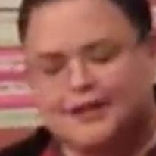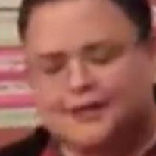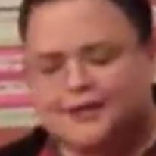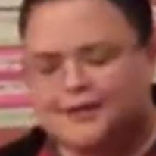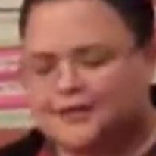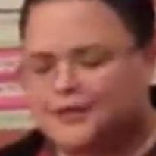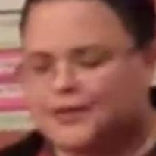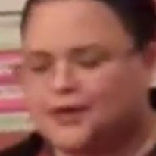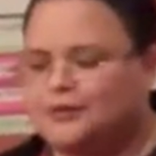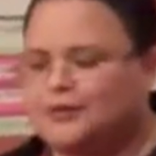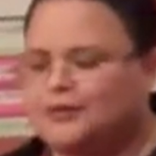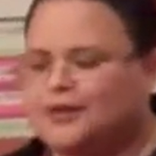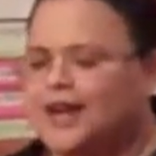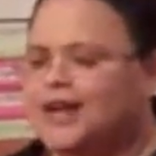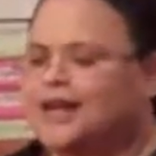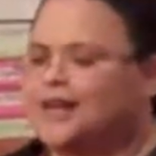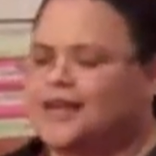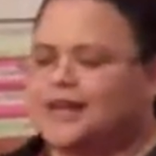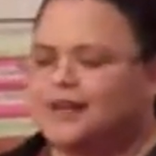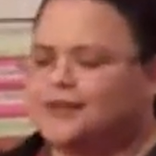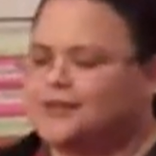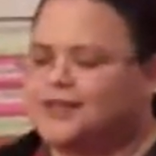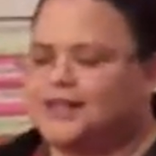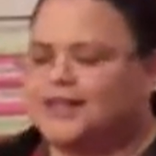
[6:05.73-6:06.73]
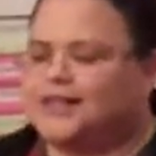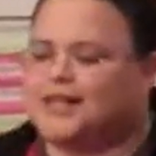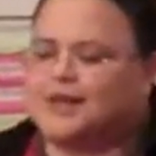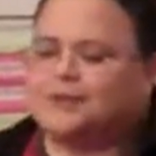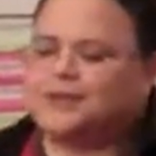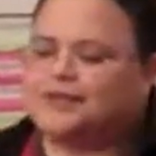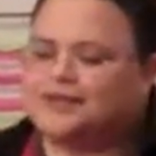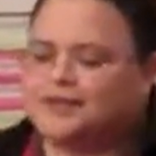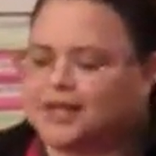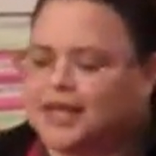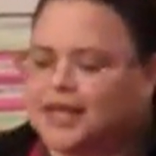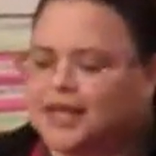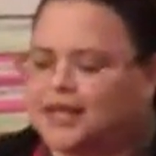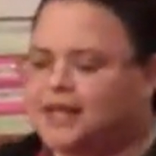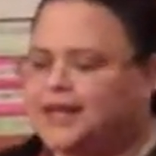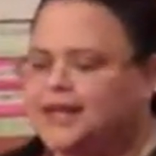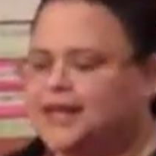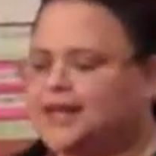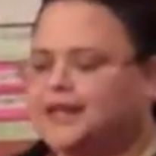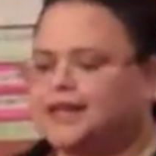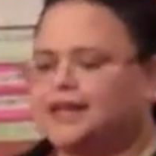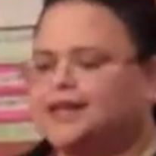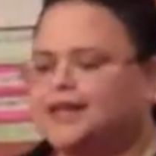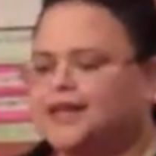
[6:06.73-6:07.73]
So right, I don't think that was
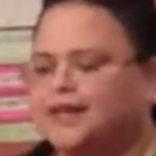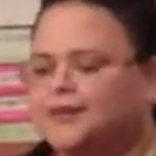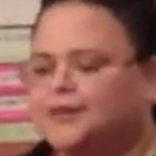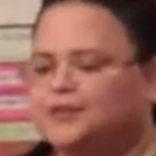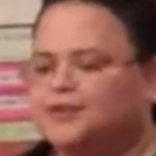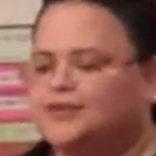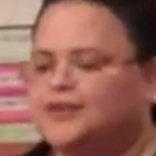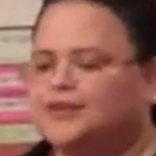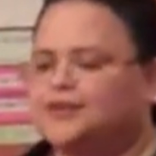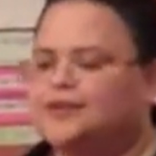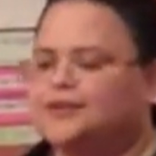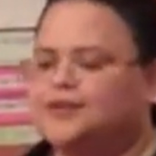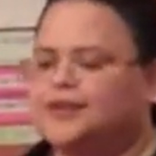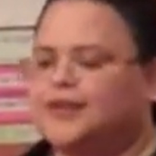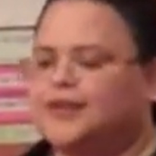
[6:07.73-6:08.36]
psychic. I think I was just